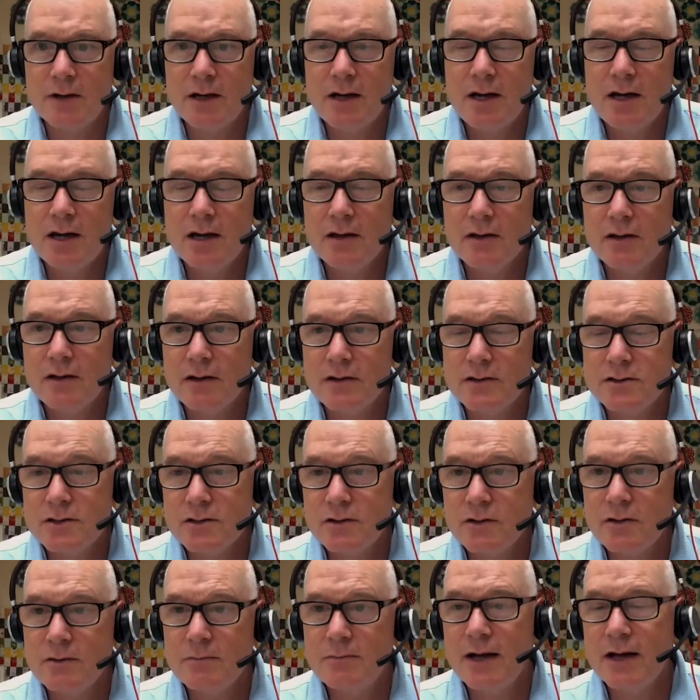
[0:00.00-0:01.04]
You can
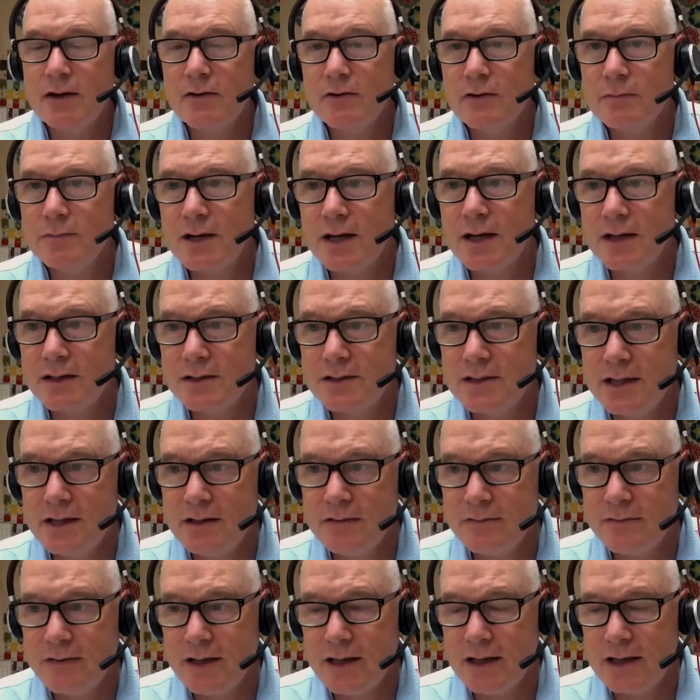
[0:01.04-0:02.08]
also go to
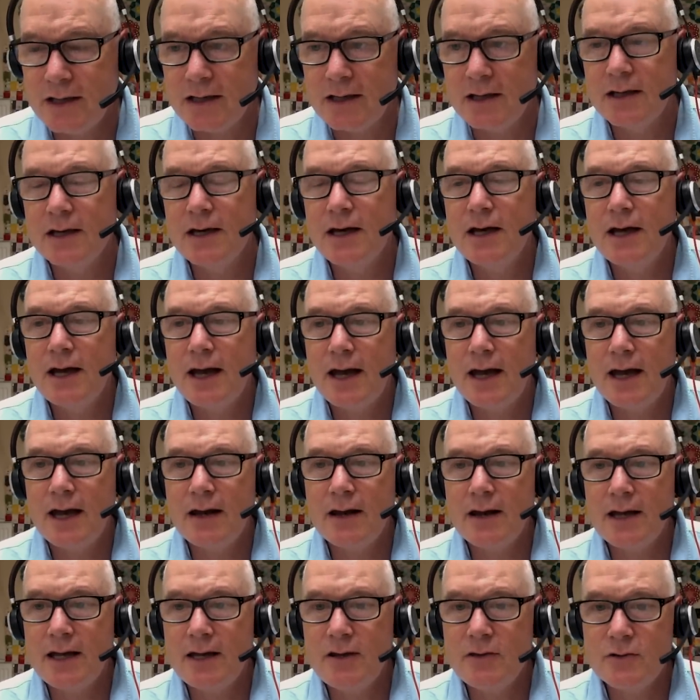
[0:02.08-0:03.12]
microbe.tv
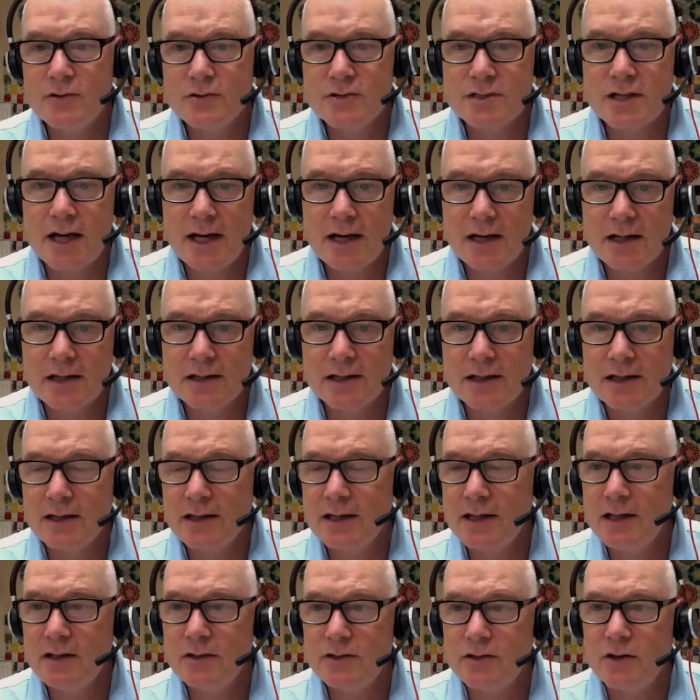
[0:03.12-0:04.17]
and either site, click
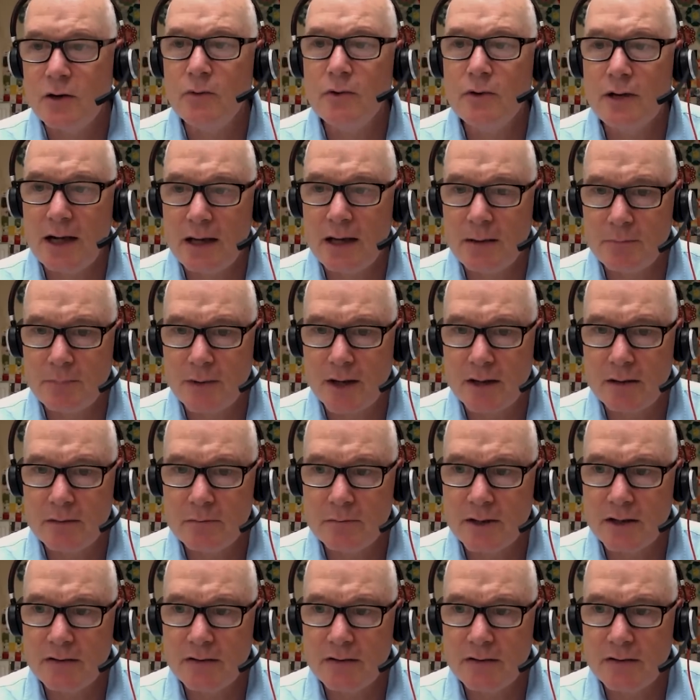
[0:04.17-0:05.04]
the donate button.